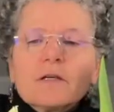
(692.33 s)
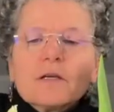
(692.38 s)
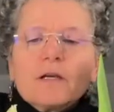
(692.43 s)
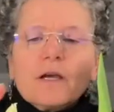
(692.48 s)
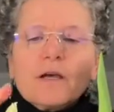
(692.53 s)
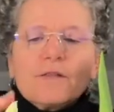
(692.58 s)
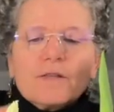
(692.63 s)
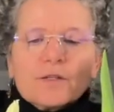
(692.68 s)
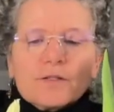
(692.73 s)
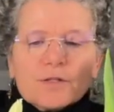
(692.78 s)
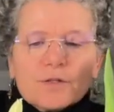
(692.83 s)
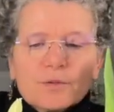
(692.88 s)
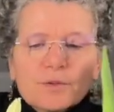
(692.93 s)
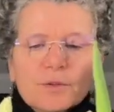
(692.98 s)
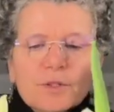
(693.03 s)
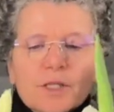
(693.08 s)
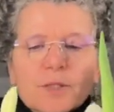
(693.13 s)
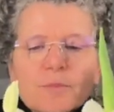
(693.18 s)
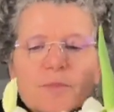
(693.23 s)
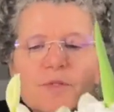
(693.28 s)
and the
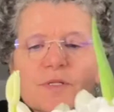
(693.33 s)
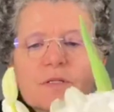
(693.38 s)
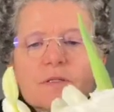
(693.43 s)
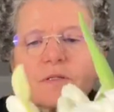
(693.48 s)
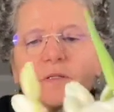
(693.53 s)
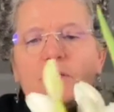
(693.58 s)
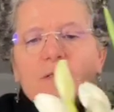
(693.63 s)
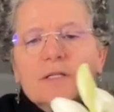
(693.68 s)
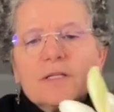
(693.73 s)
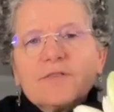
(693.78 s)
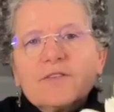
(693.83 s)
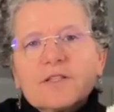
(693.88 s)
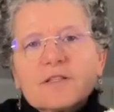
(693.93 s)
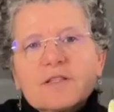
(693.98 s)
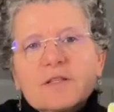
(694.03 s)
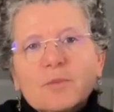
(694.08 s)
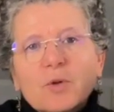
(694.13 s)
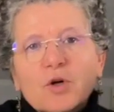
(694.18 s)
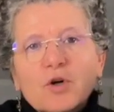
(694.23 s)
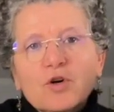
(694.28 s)
tulips, even
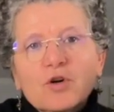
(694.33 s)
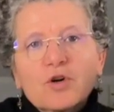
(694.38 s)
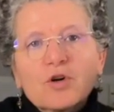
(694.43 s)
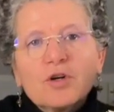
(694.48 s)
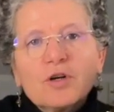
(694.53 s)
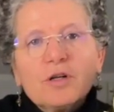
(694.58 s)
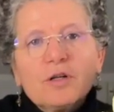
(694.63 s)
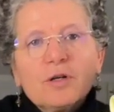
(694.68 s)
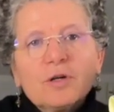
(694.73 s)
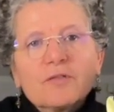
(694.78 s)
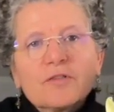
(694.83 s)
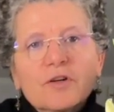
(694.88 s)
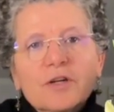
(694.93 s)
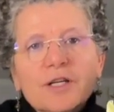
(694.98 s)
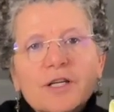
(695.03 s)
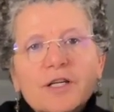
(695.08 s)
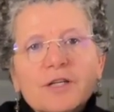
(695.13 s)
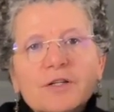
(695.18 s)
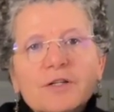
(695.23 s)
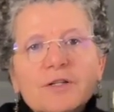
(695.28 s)
some curl over
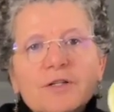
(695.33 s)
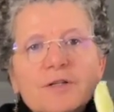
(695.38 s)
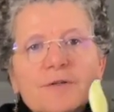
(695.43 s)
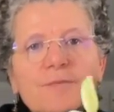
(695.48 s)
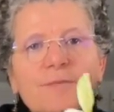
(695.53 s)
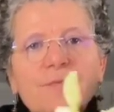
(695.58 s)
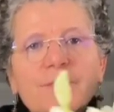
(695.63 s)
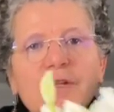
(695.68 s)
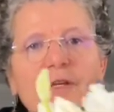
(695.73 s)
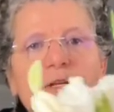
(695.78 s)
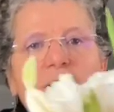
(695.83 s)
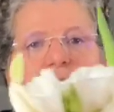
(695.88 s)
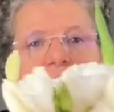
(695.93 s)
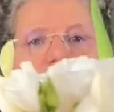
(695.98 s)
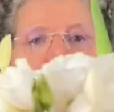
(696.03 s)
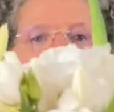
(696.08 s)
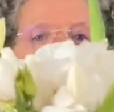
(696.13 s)
here, you know.